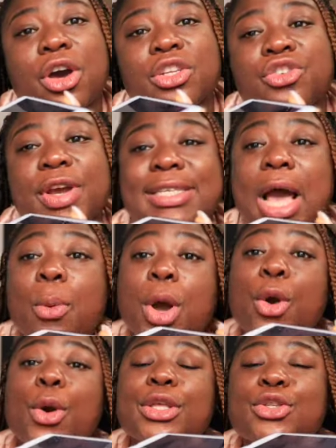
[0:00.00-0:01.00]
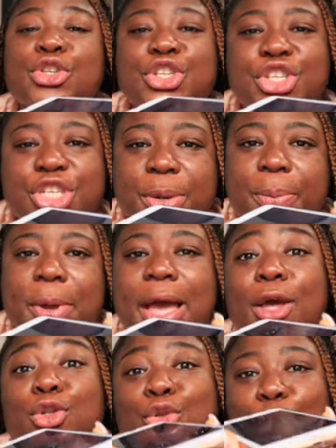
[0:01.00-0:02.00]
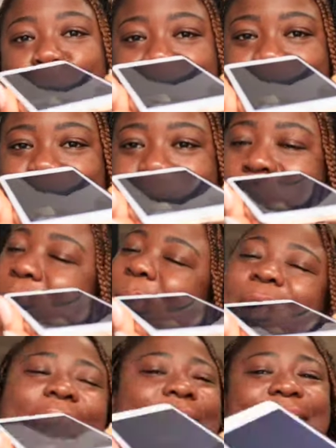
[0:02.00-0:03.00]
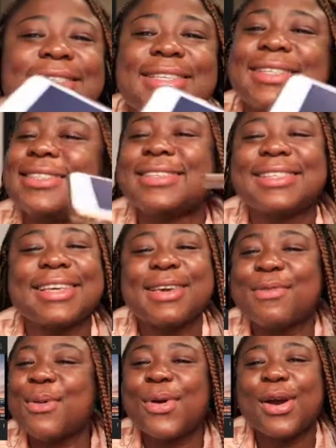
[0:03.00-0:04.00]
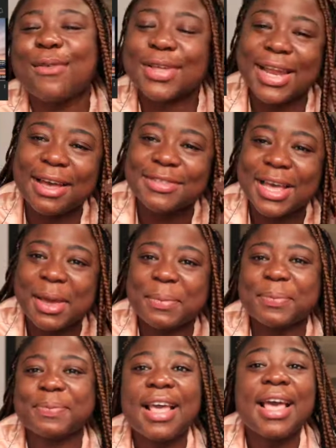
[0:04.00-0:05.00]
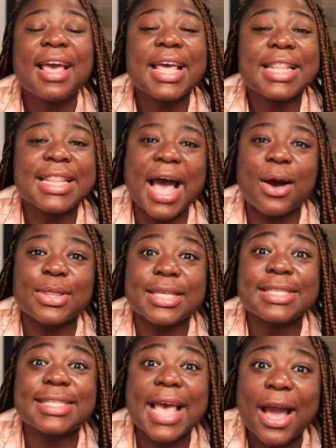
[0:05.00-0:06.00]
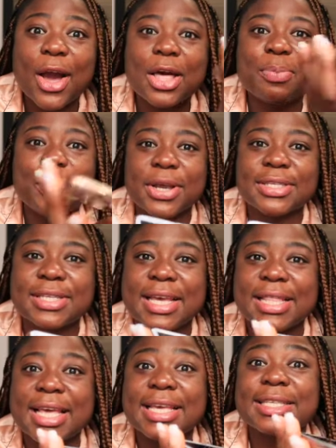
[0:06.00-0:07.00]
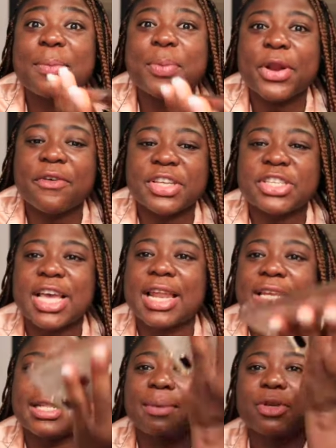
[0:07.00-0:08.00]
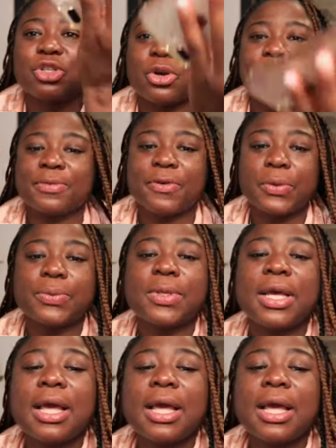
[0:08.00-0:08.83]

address and we're going to ship to you. Come on guys, this is the giveaway of a lifetime. Now the second person is a bit of a challenge. Let me drop the phone